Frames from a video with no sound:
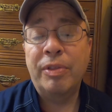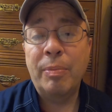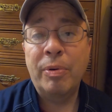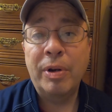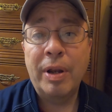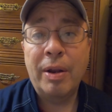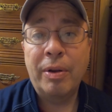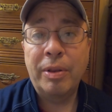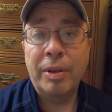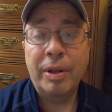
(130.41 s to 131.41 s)
They put it out
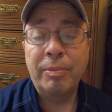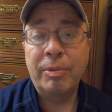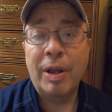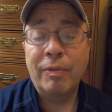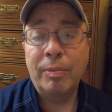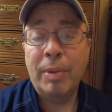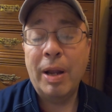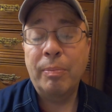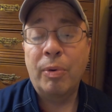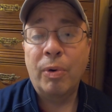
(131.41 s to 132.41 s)
on the covered
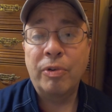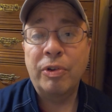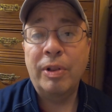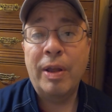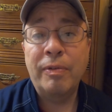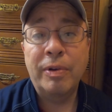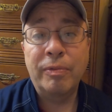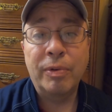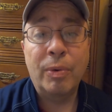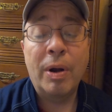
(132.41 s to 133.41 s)
back porch and left
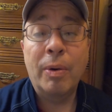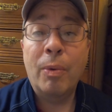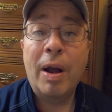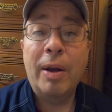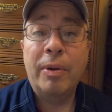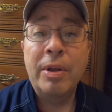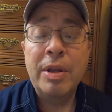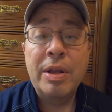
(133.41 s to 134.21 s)
it for quite a while